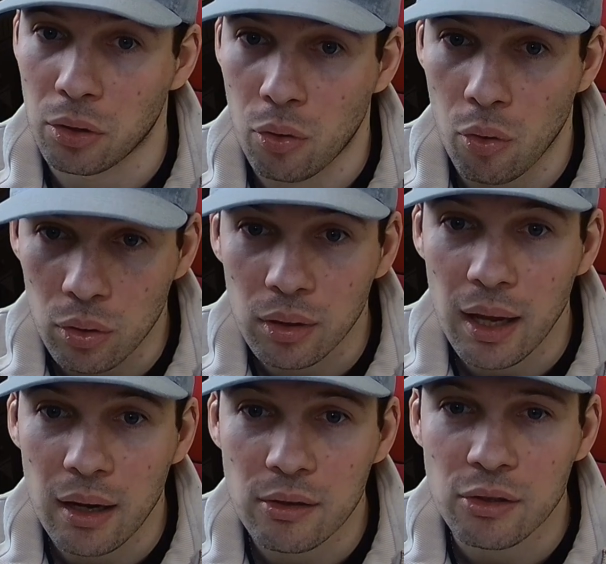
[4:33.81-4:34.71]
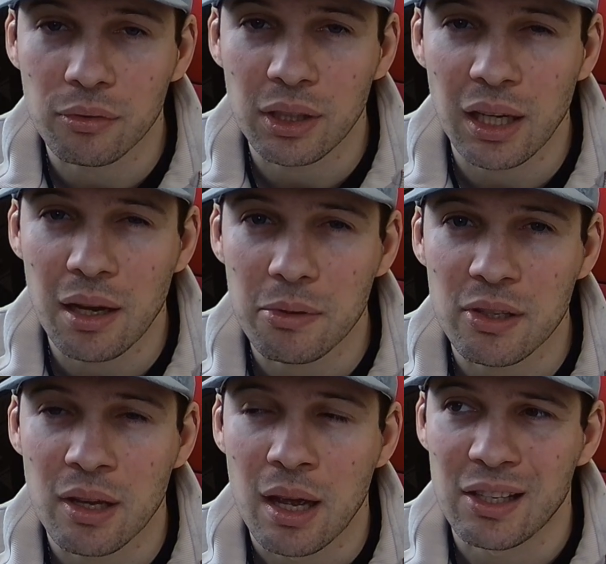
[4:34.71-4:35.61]
core layers of the
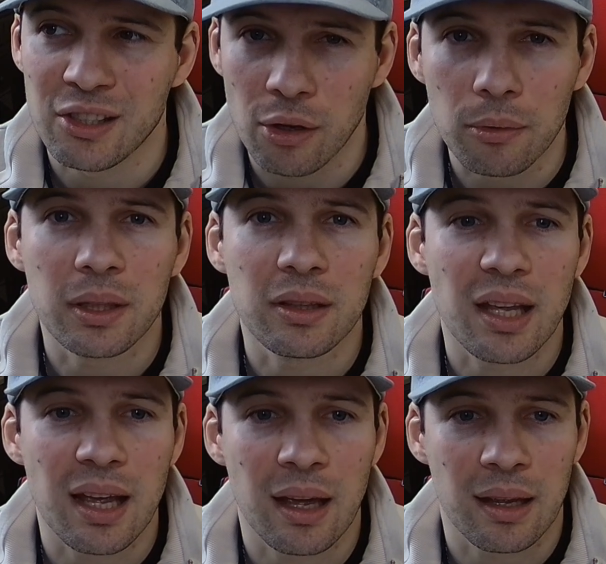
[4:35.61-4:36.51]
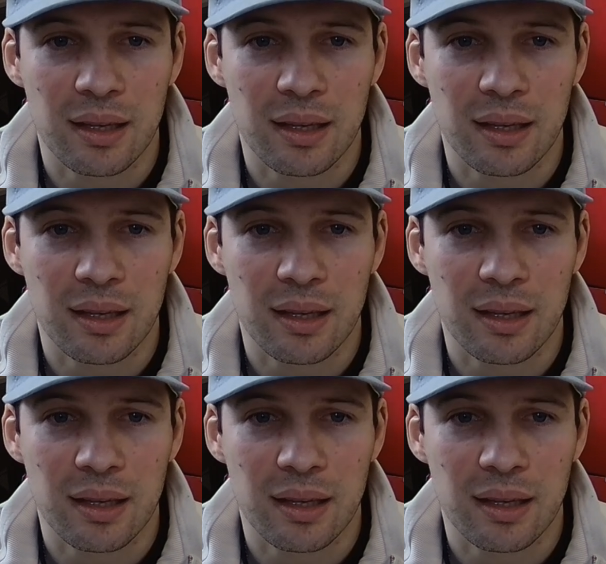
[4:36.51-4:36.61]
games serving the